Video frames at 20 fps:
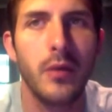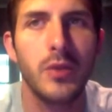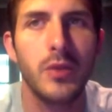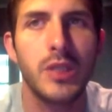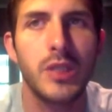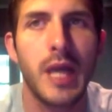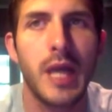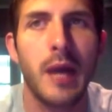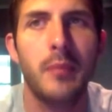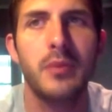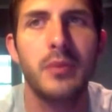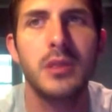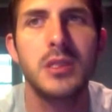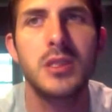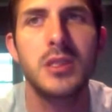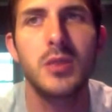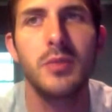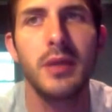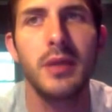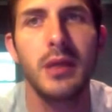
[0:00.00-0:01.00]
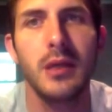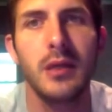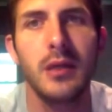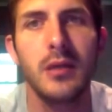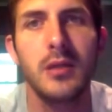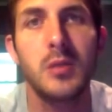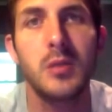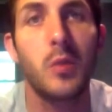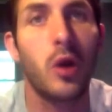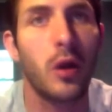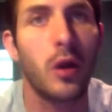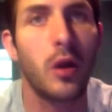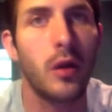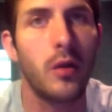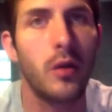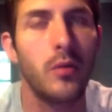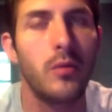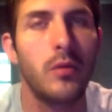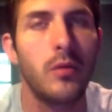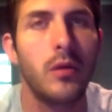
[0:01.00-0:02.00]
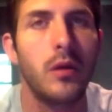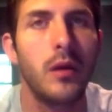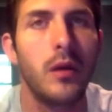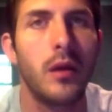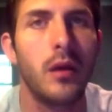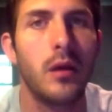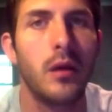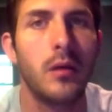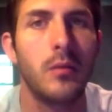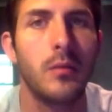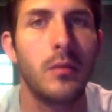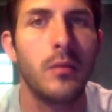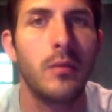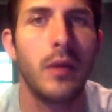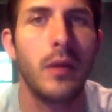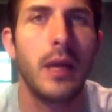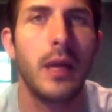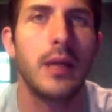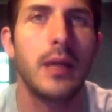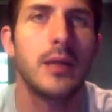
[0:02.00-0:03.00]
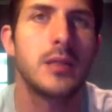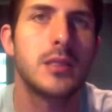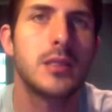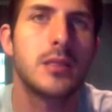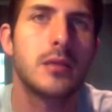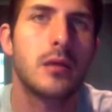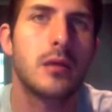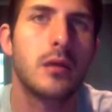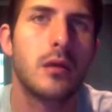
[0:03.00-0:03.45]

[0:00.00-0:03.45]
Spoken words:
which happens to be tomorrow, and it's,